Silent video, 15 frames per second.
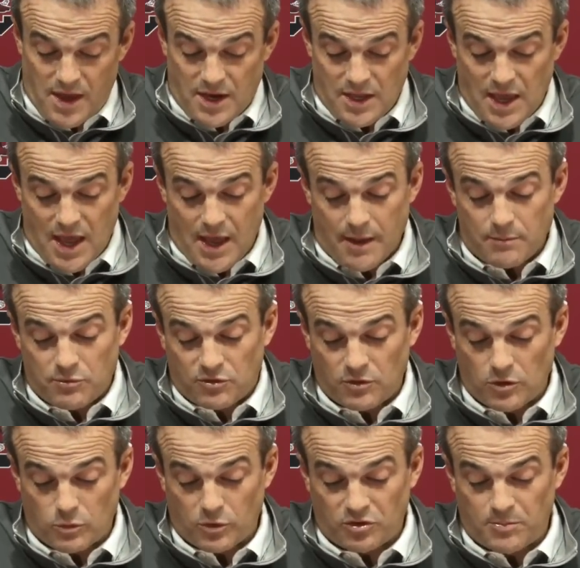that he had.
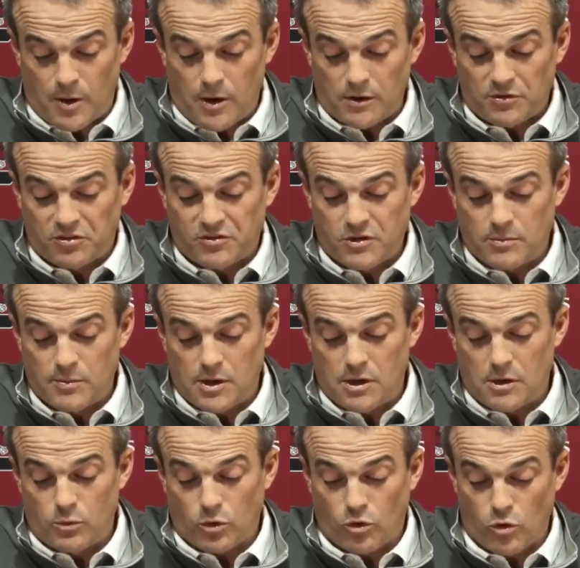So the response from
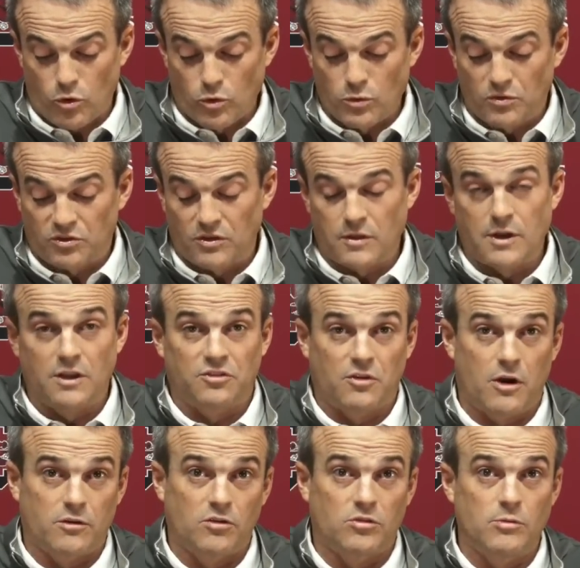recruits, and then he's
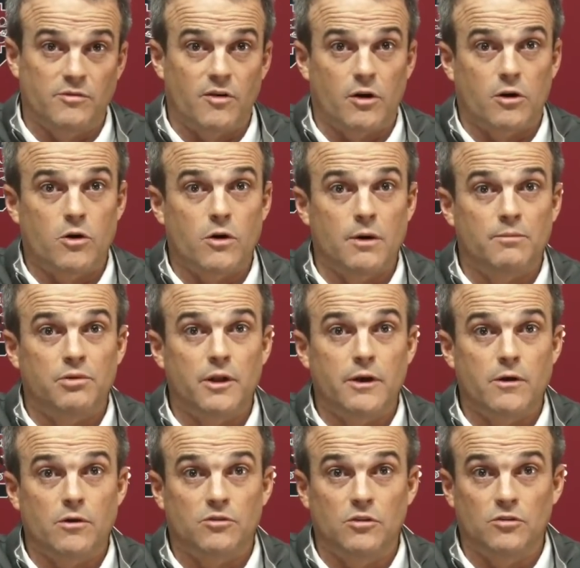talked to some of our current
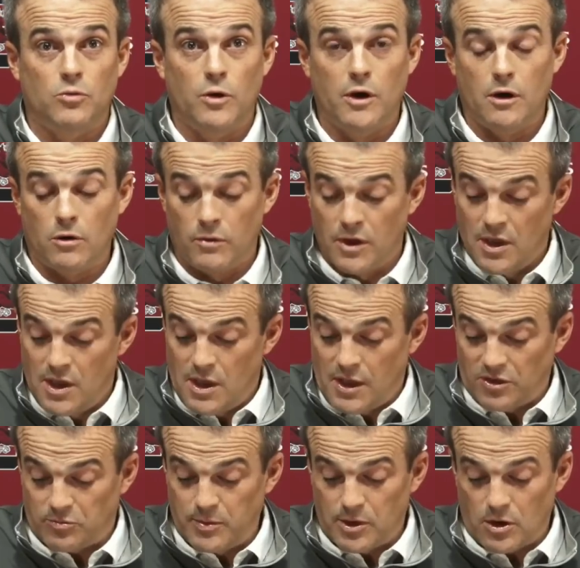players as well,
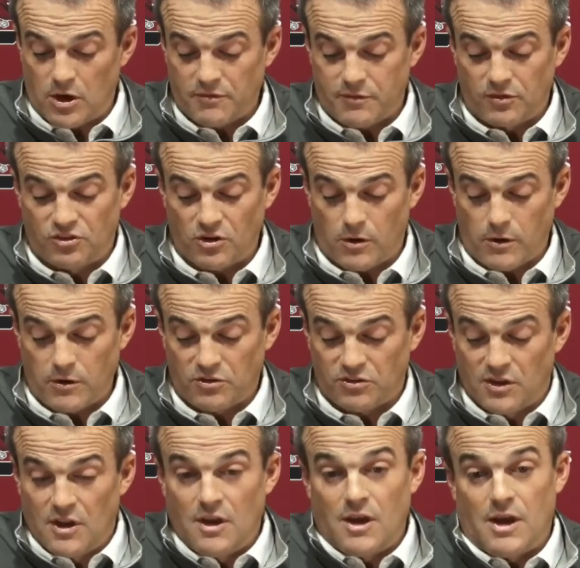has been off the
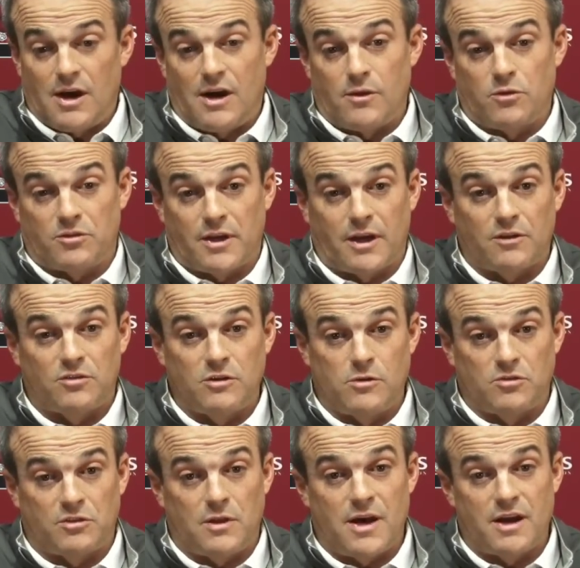charts. There's
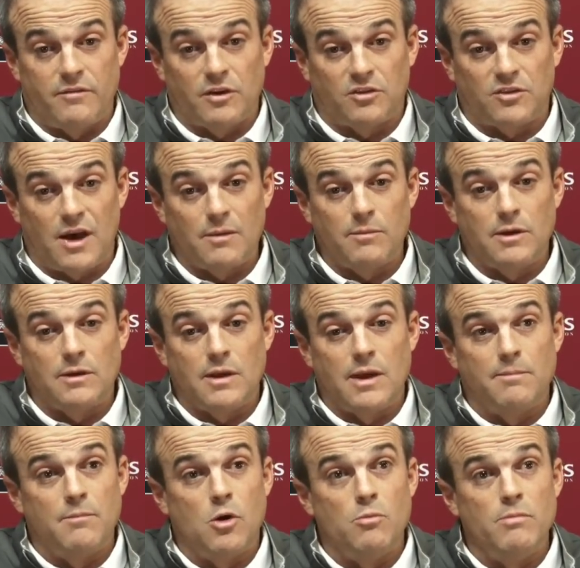a lot of excitement
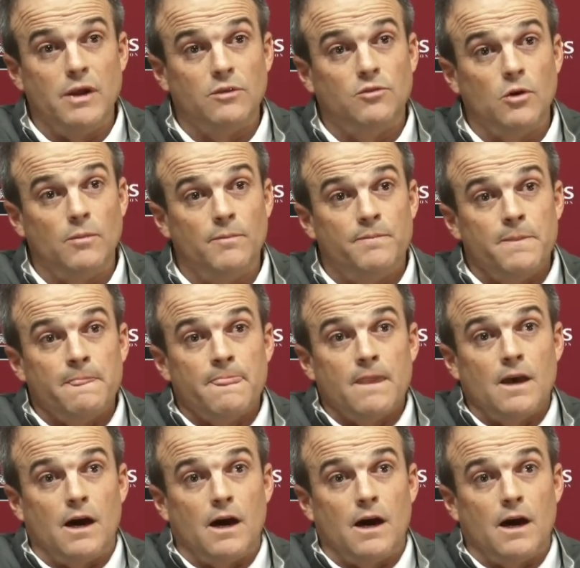and momentum